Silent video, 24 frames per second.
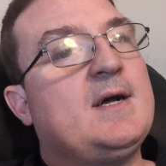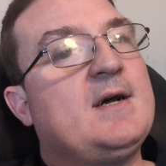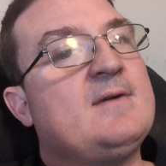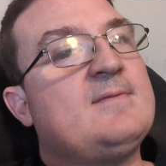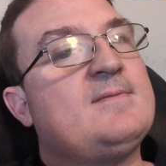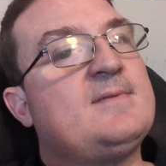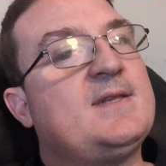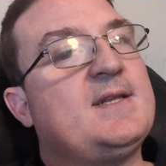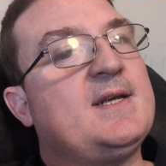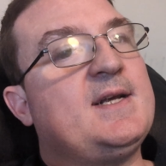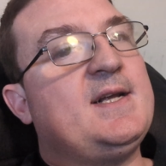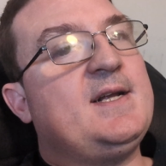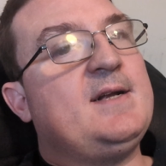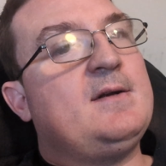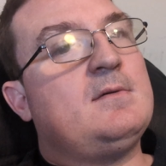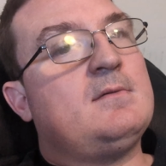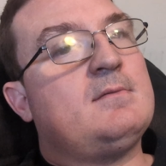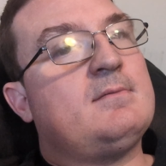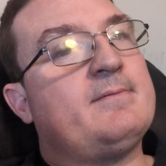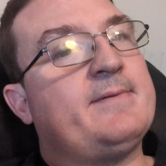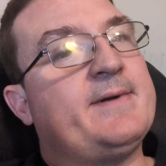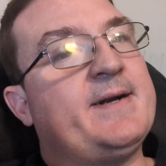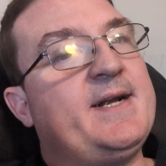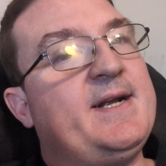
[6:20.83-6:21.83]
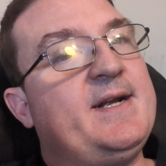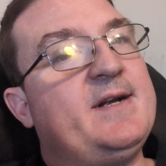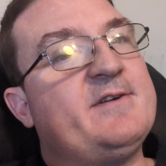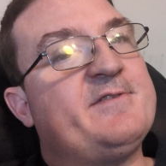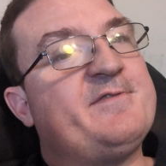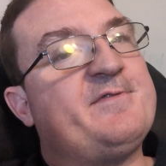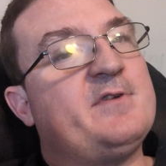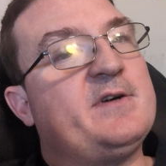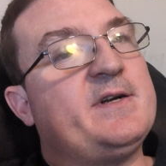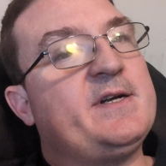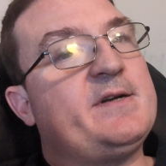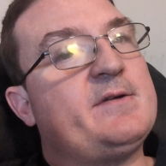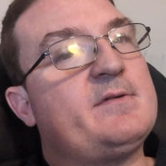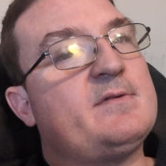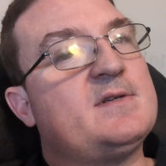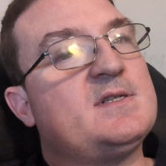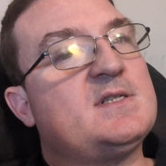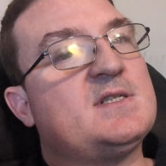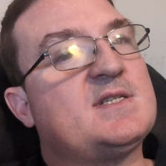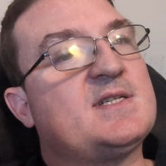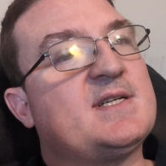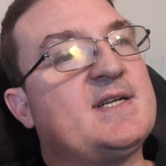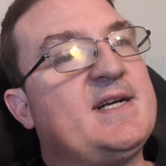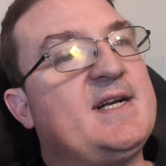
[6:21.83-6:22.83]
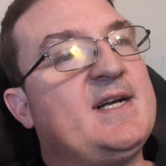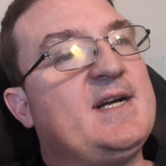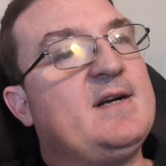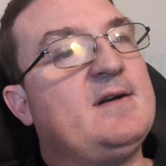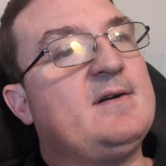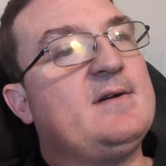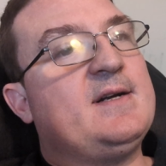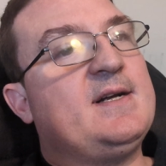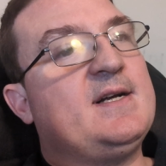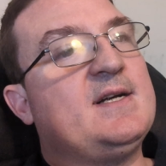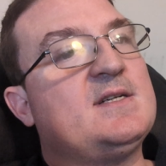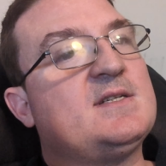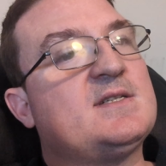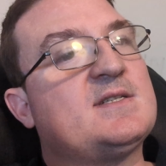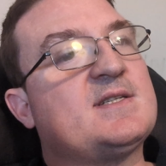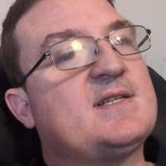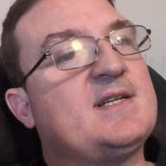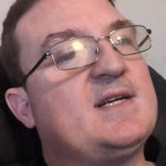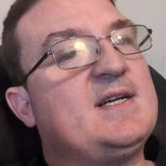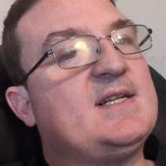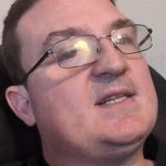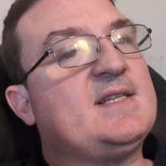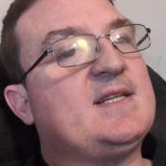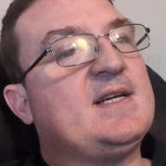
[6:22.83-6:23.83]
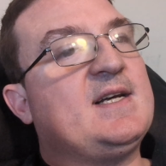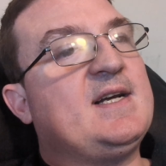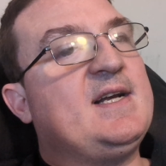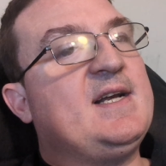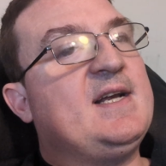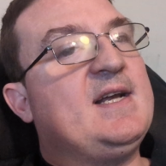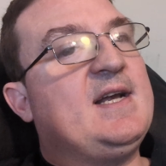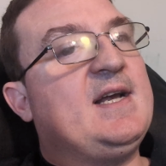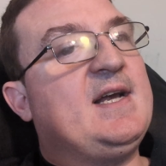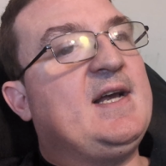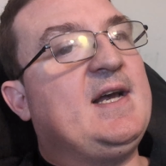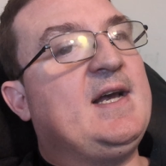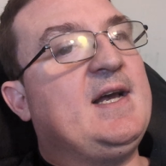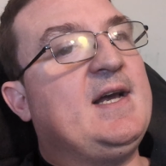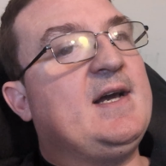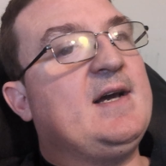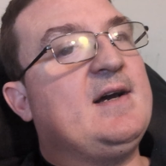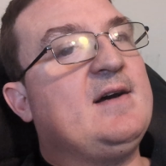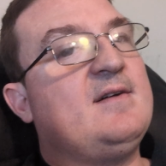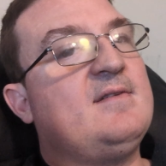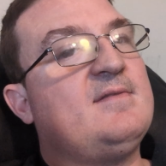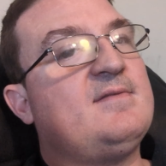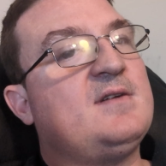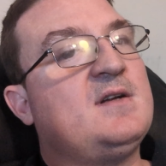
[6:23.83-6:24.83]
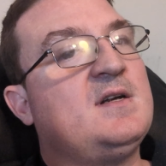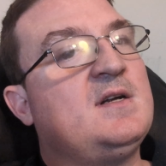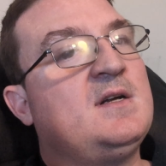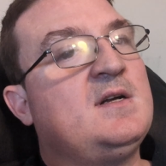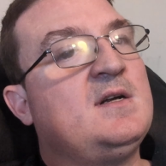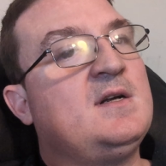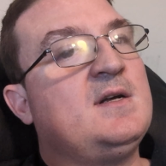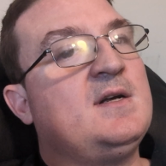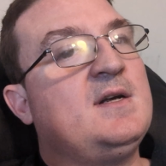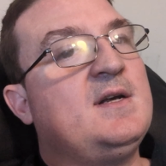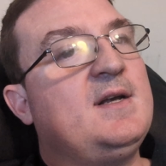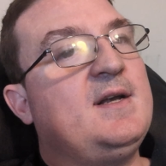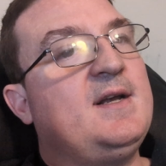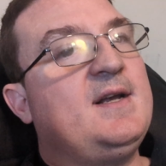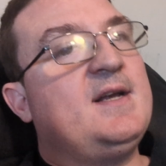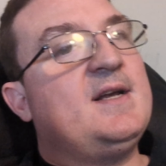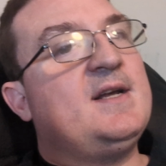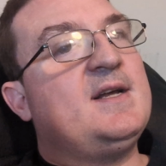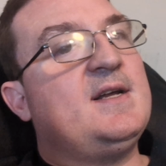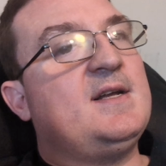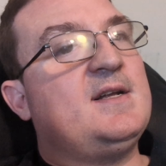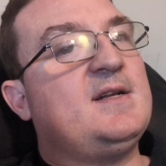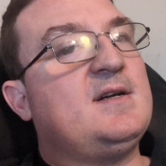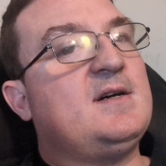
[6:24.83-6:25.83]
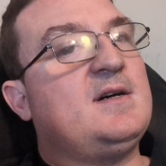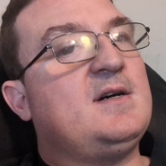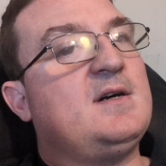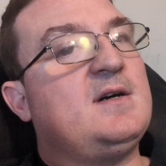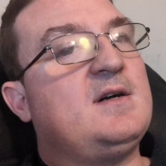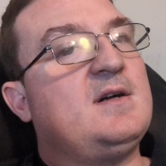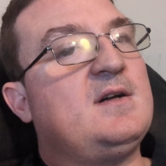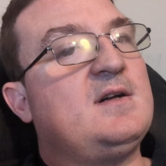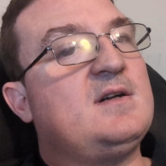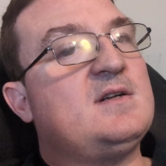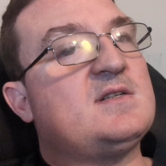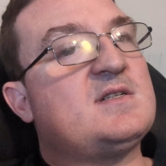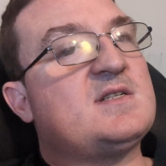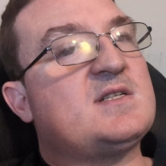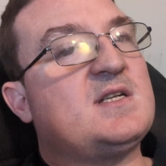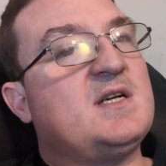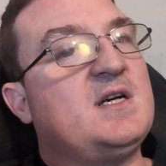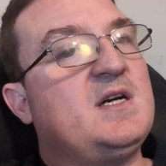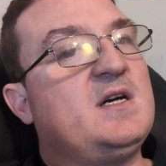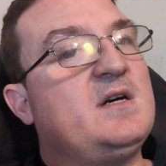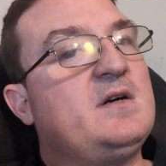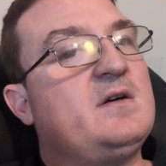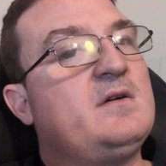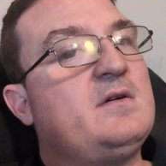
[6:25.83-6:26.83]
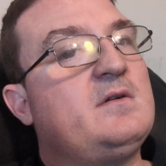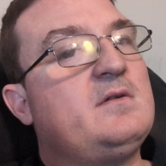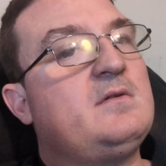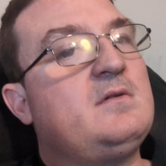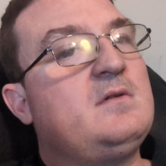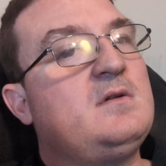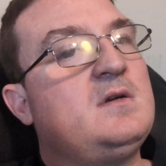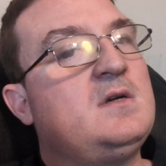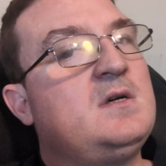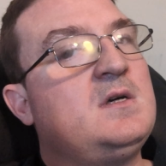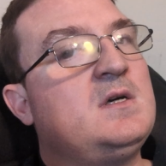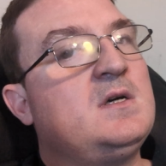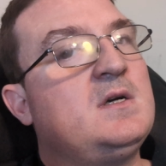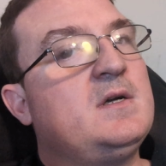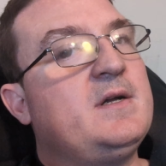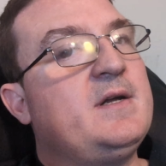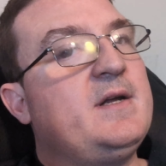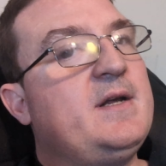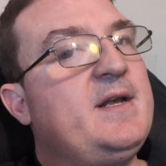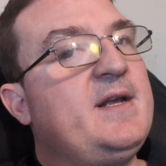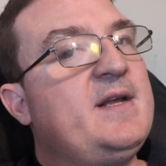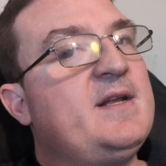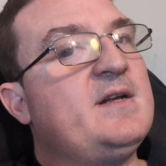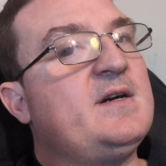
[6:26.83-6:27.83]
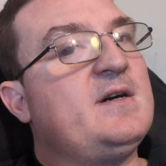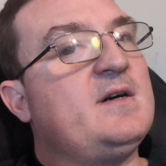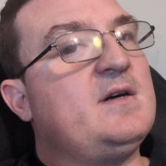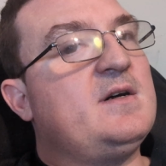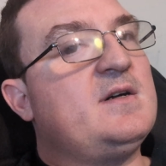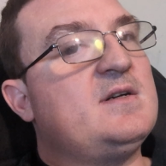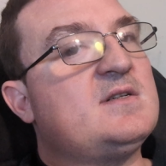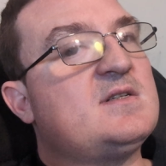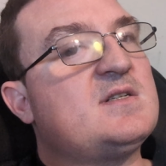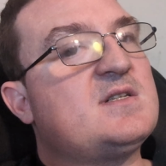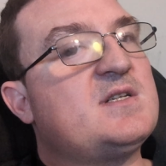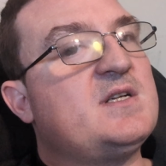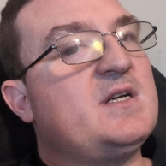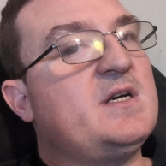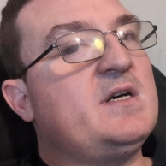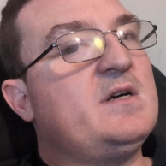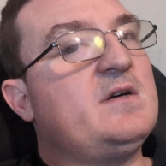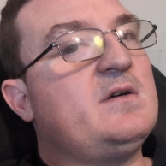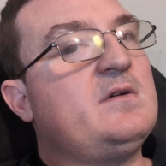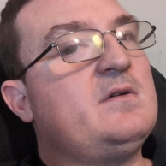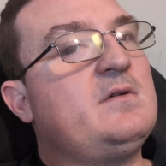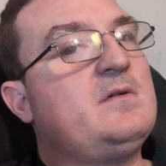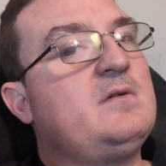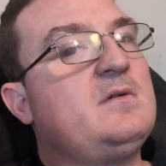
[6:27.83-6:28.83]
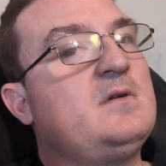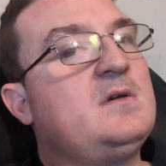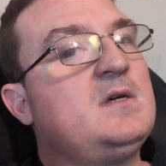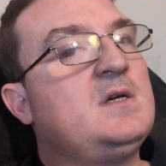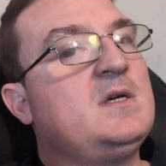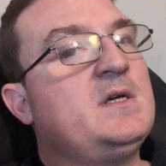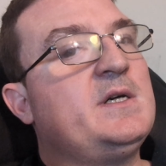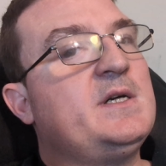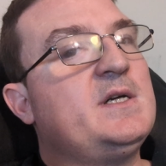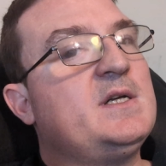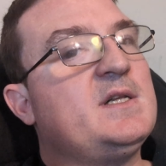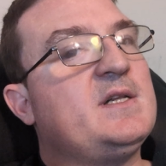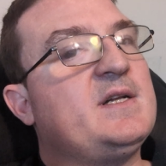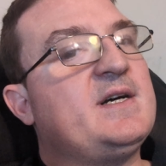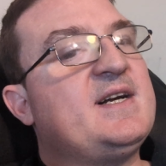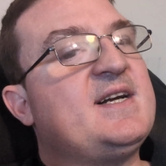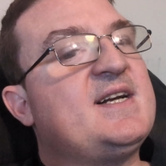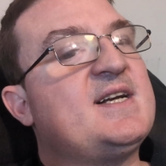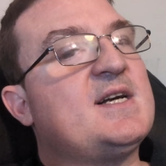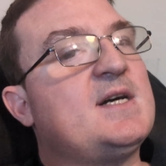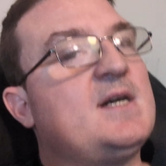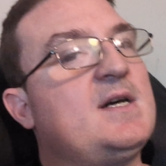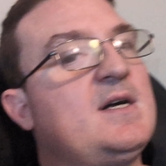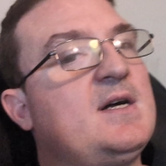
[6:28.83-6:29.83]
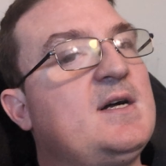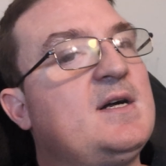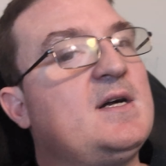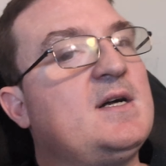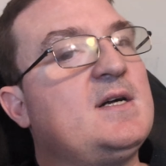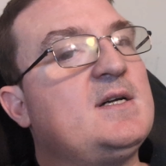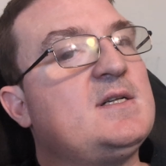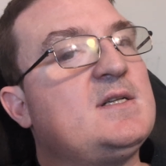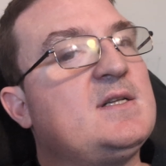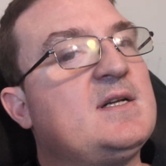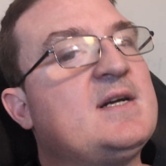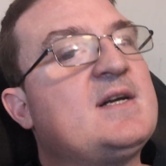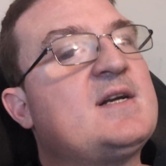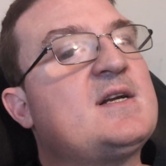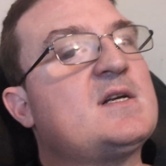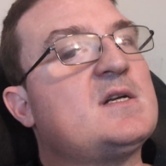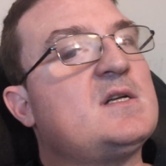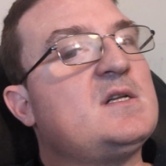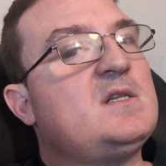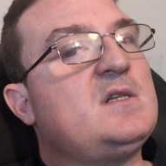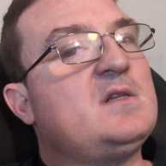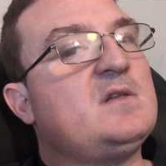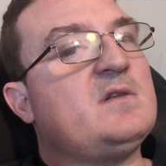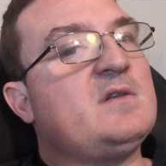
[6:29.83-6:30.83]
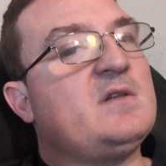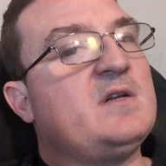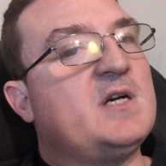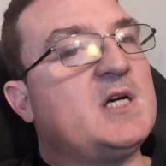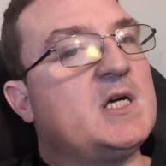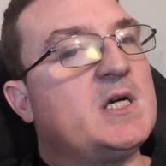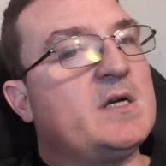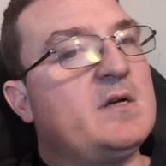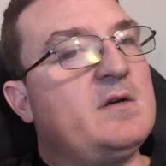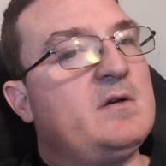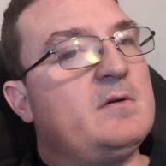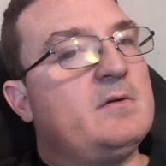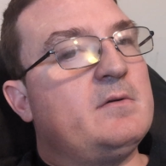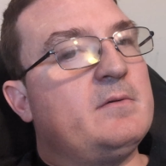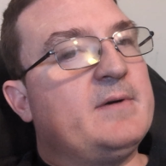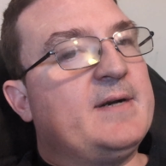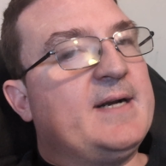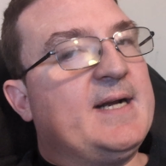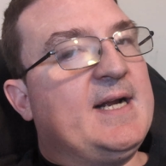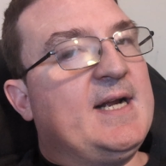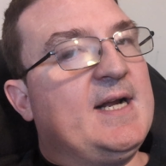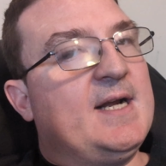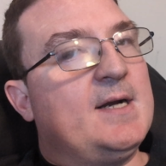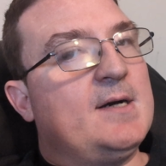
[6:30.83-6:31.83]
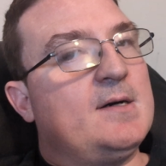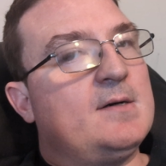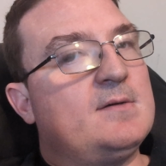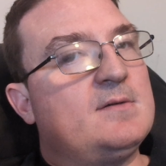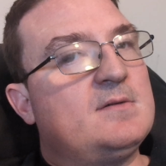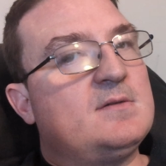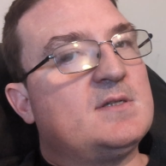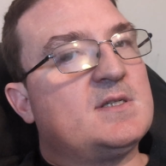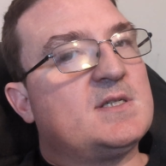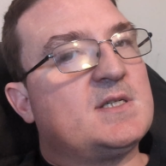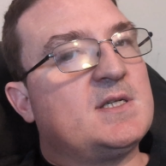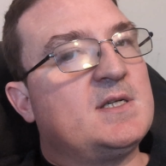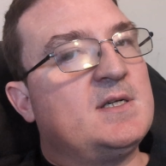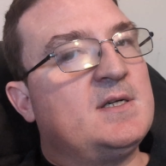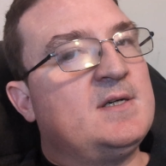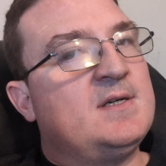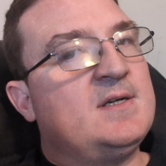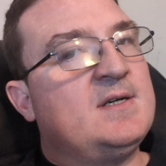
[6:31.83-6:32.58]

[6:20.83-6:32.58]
of the radio frequency areas that they have and also and also like like looking around